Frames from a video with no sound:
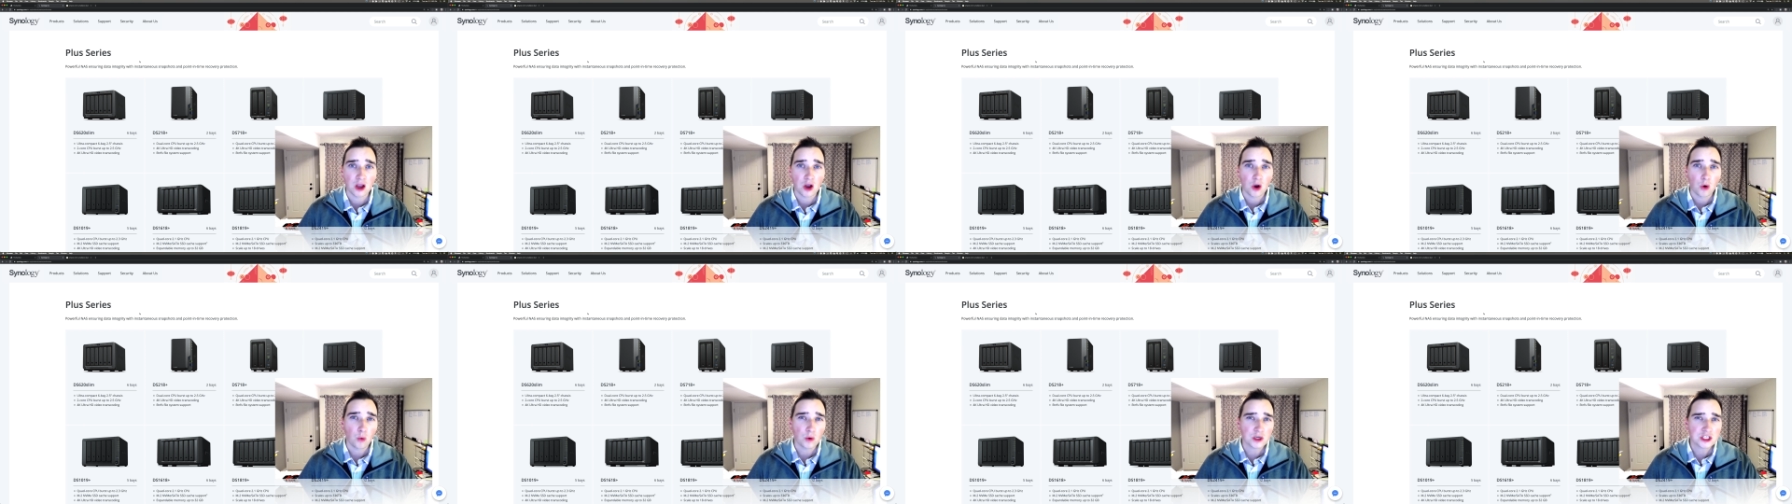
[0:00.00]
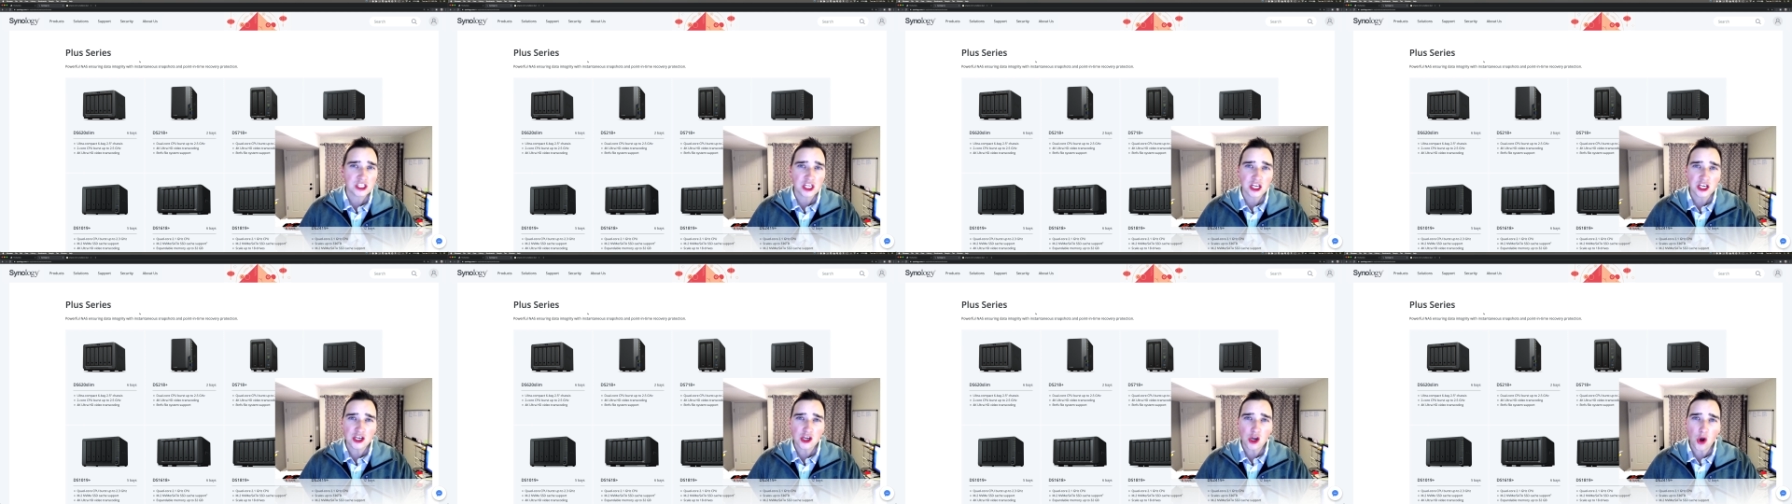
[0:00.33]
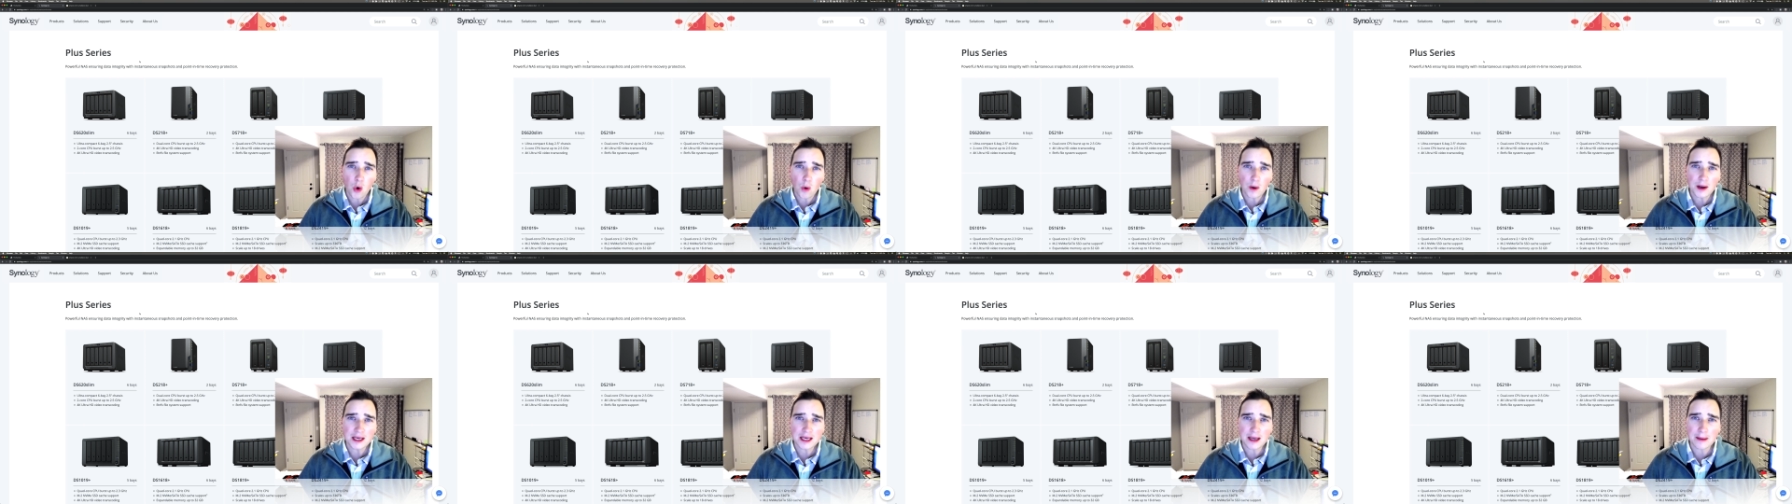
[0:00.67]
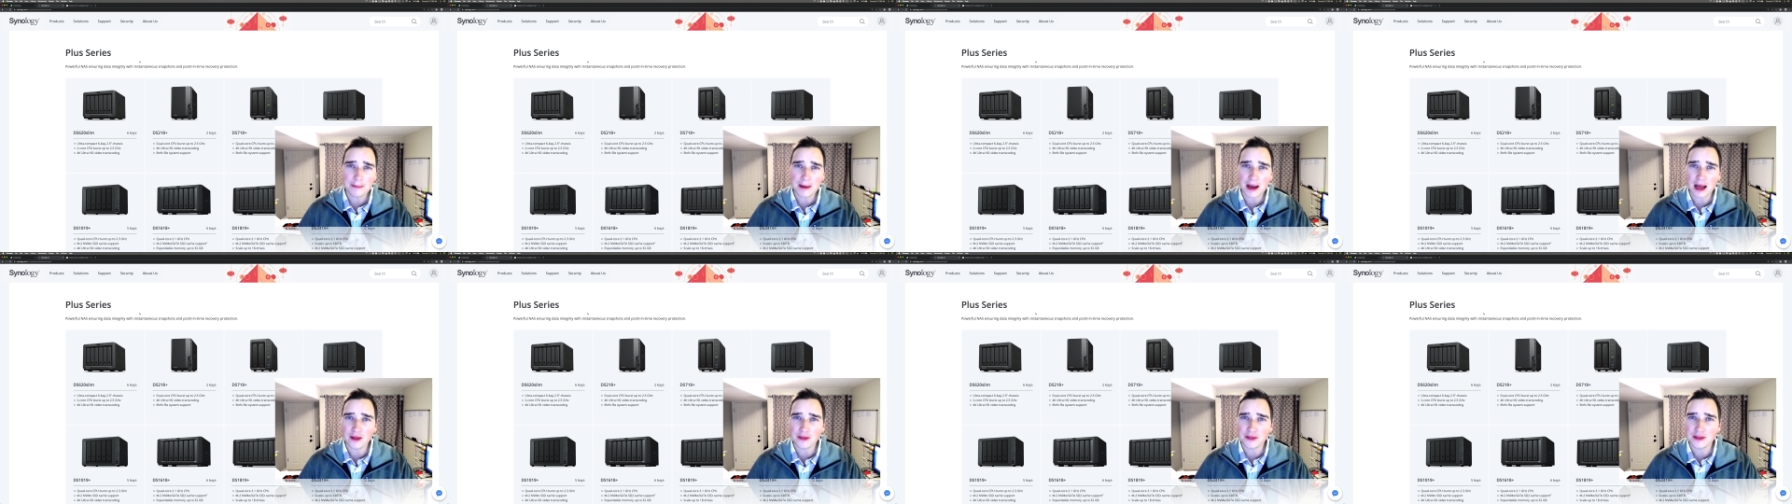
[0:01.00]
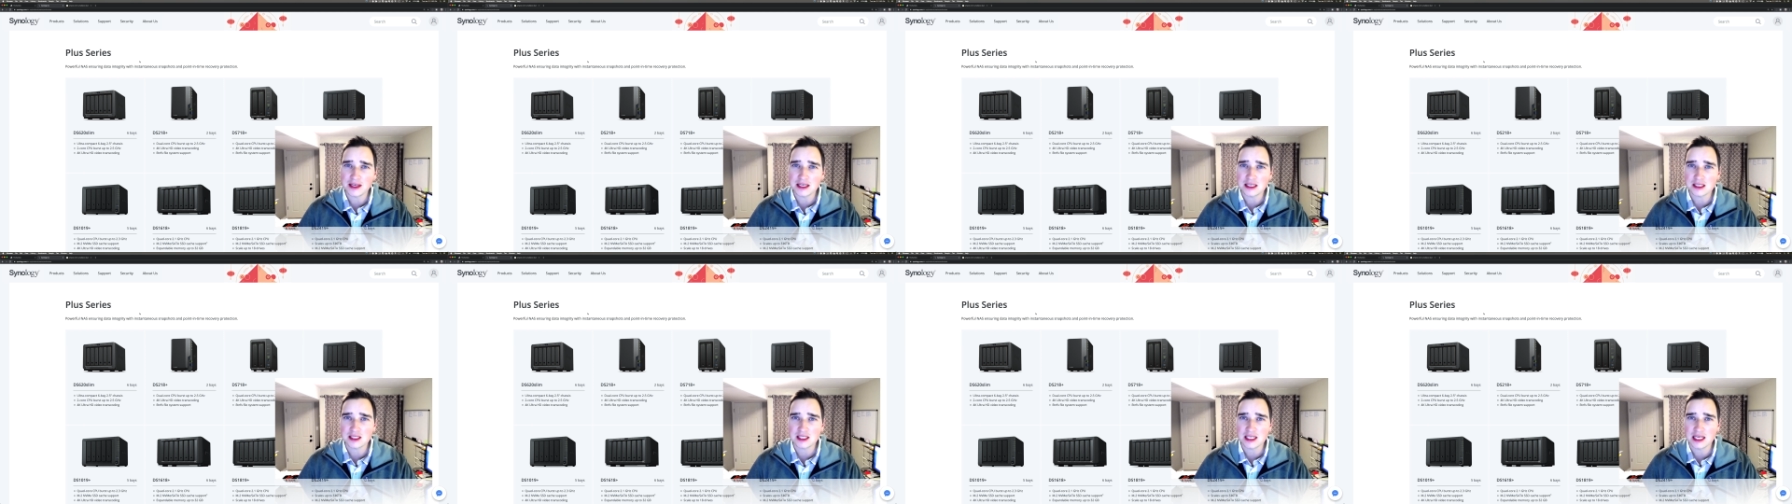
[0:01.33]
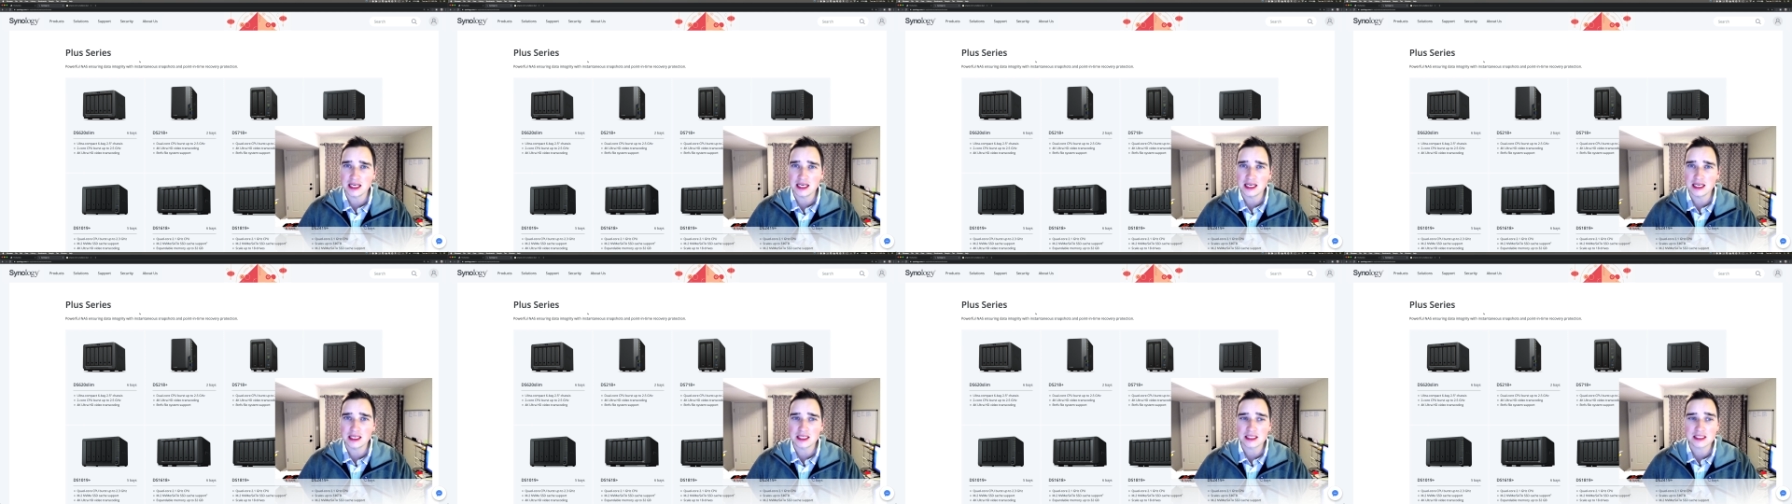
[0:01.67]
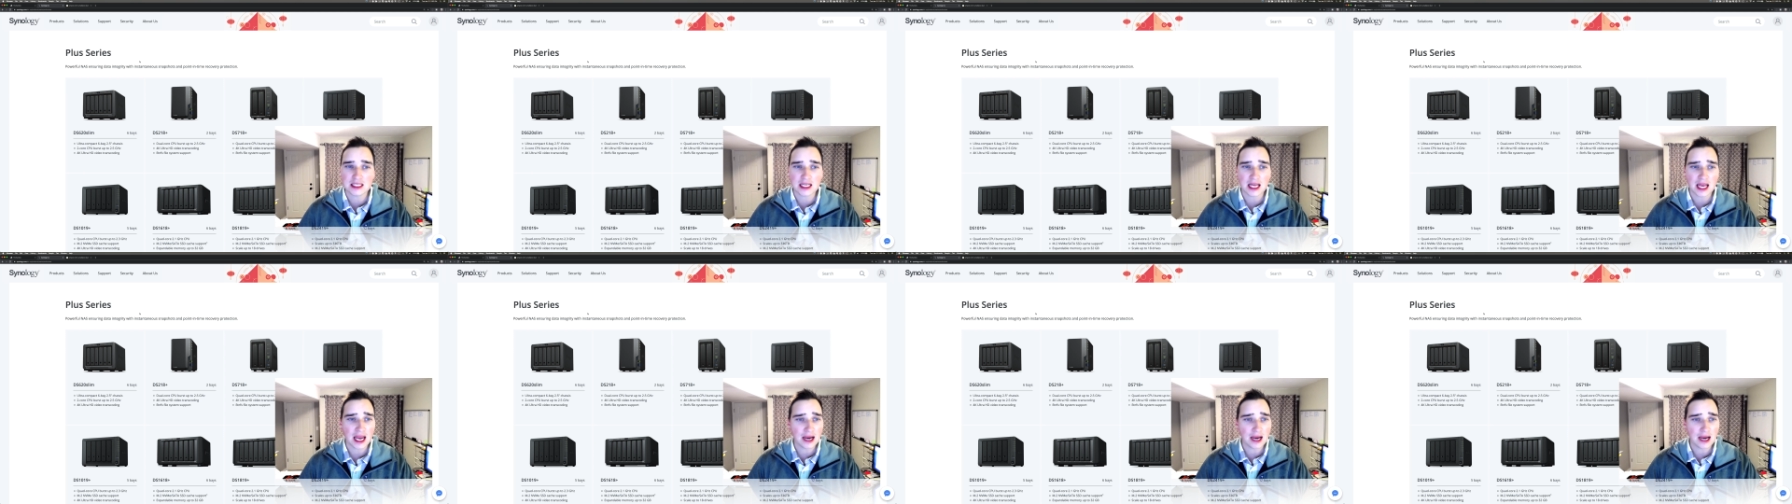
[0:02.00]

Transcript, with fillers: What's annoying about this is